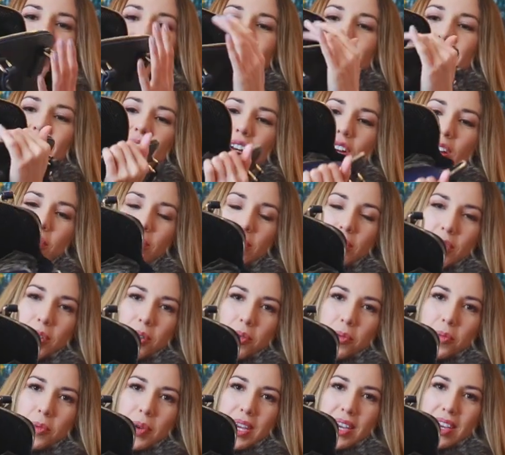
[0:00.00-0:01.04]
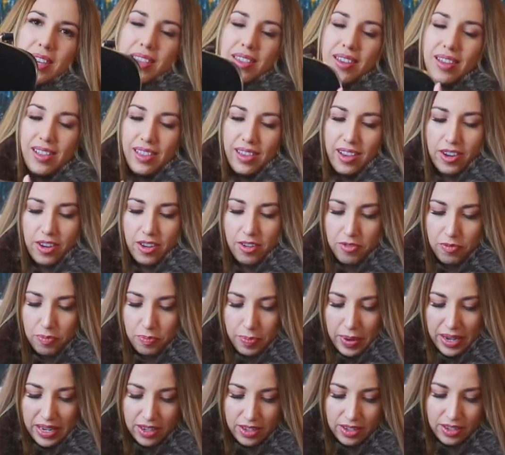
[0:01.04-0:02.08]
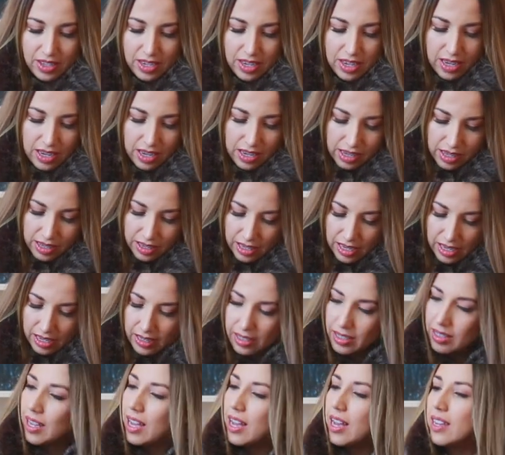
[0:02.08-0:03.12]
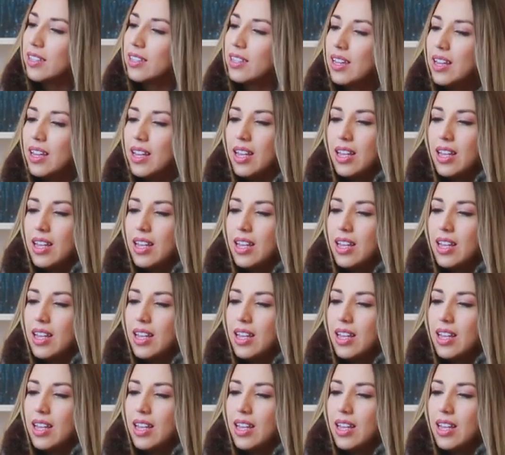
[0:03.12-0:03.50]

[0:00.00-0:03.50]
This comes with a lot of packaging on the inside.